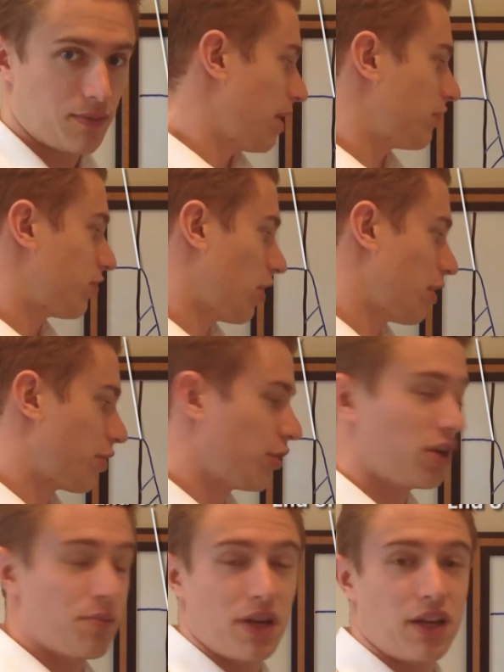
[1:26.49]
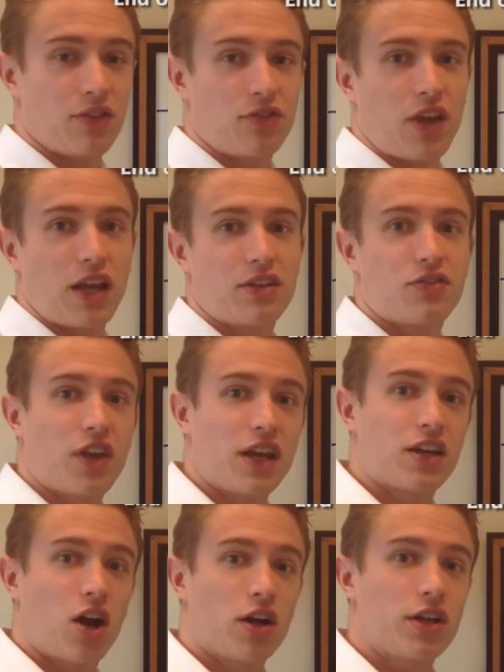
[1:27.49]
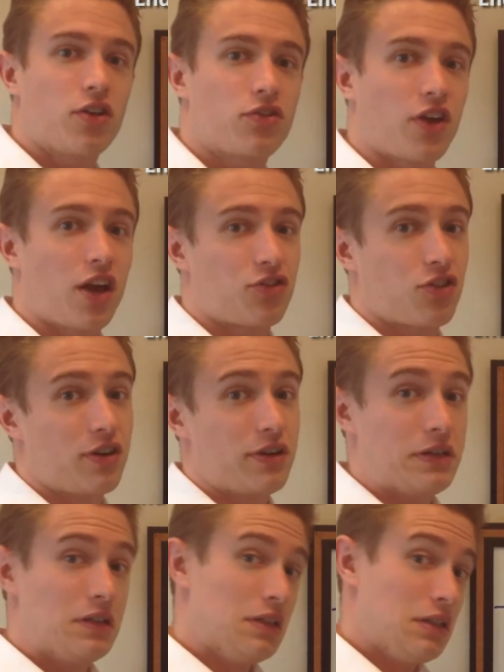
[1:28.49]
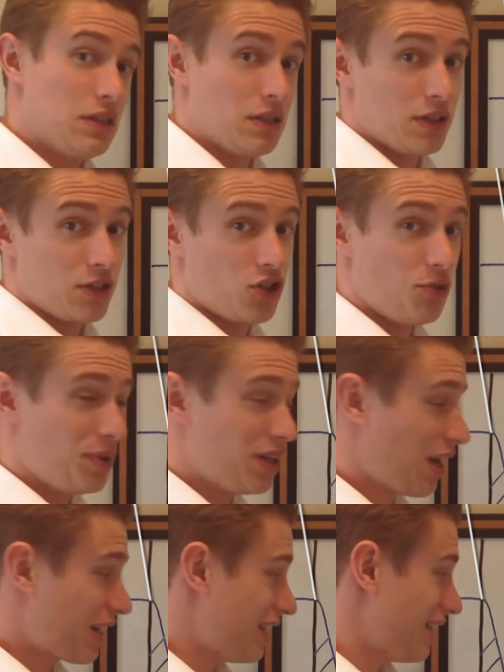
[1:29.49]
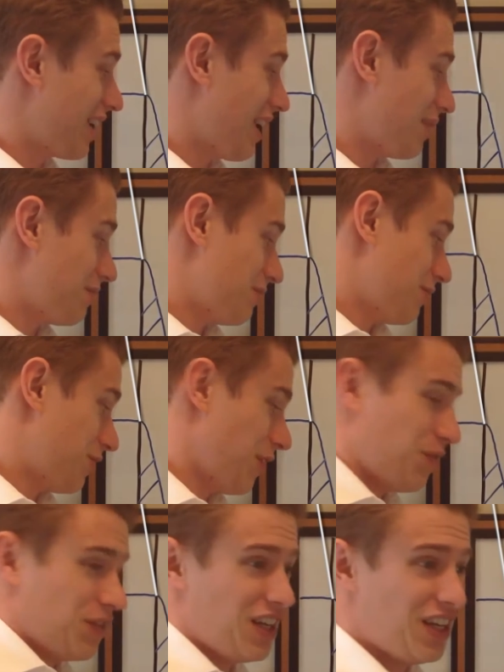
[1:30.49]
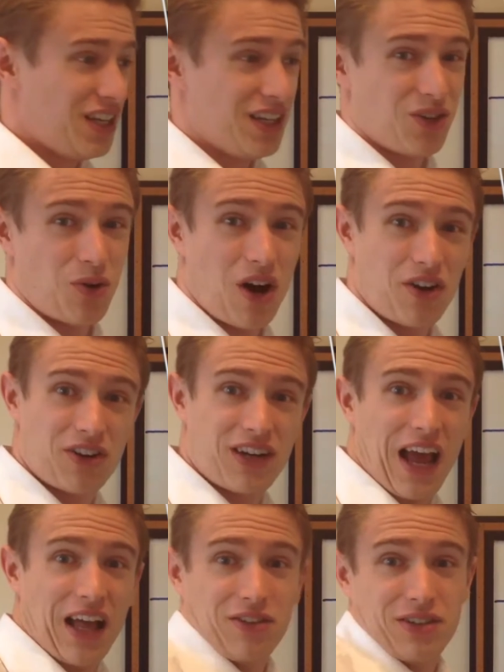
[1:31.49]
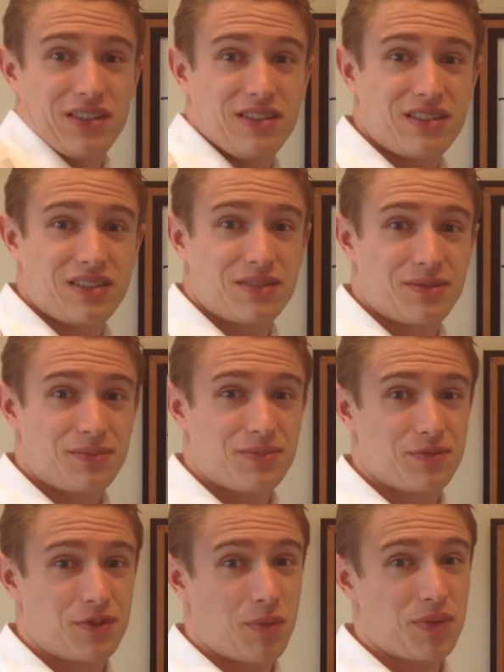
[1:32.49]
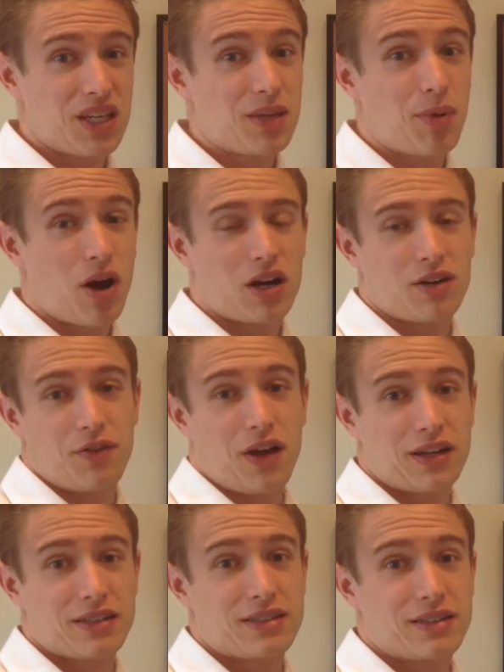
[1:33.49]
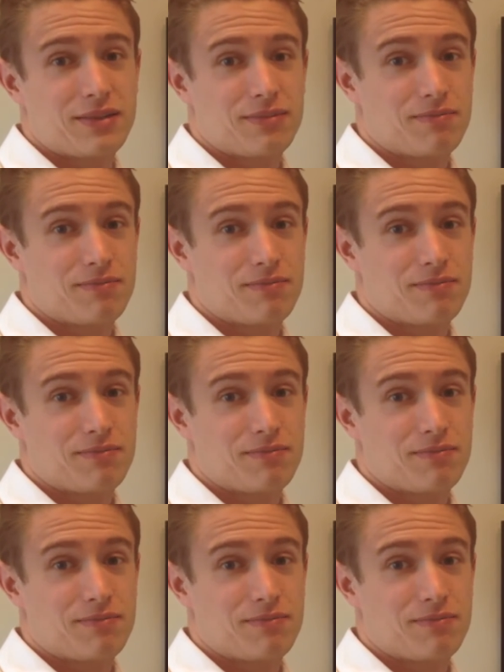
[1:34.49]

Based on a thirty minute steady-state cardio session, you'd be lucky to get fifty to one hundred calories from the E P O C effect.